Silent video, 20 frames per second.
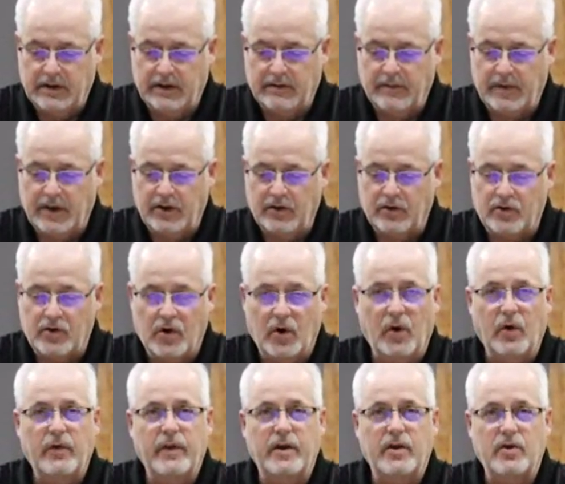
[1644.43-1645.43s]
And may you
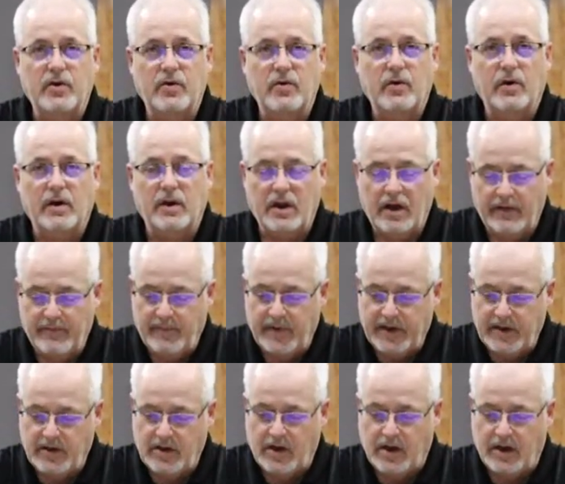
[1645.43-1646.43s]
know that you are loved
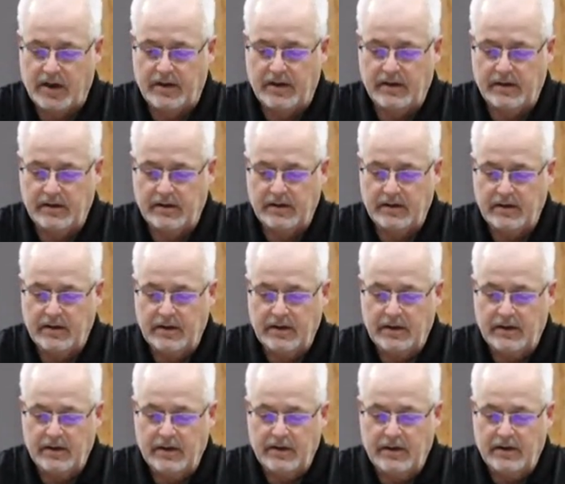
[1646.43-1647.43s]
by God
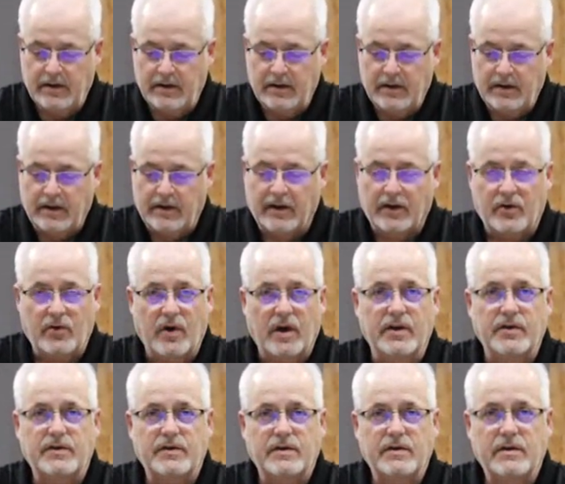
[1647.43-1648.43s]
and that
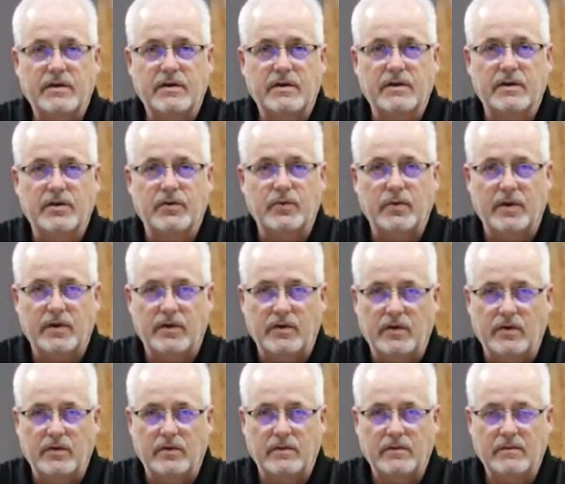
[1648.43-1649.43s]
Christ is with
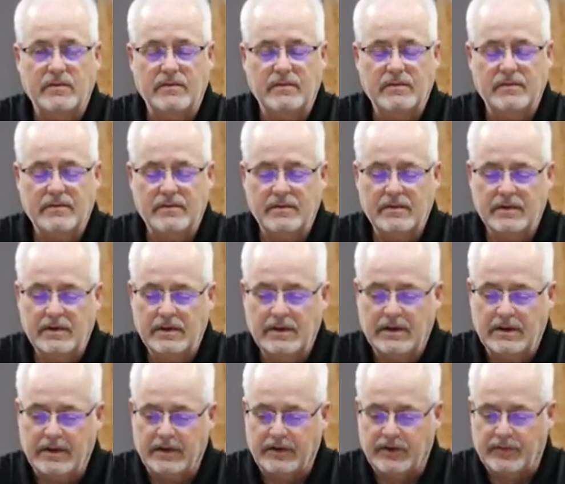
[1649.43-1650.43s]
you.
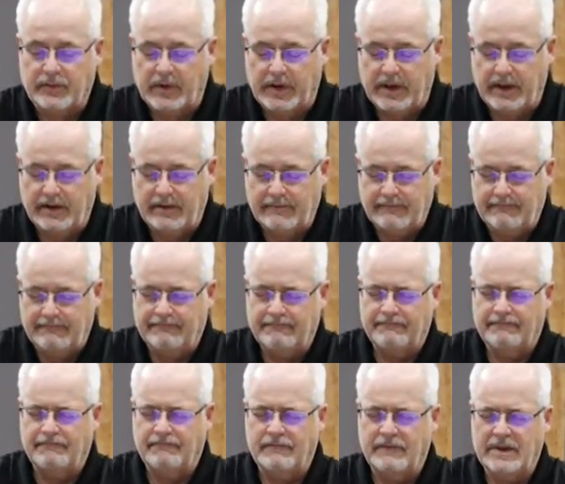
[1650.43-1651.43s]
Let us pray.
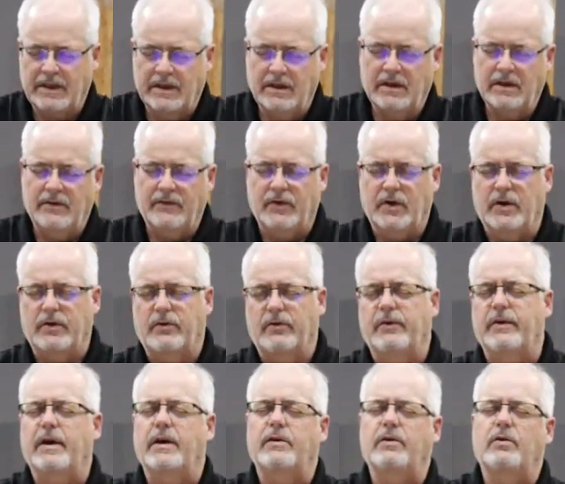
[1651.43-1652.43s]
Father,
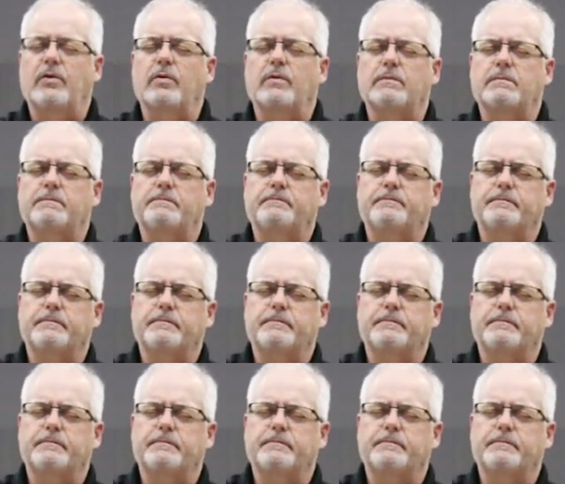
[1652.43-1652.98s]
thank you.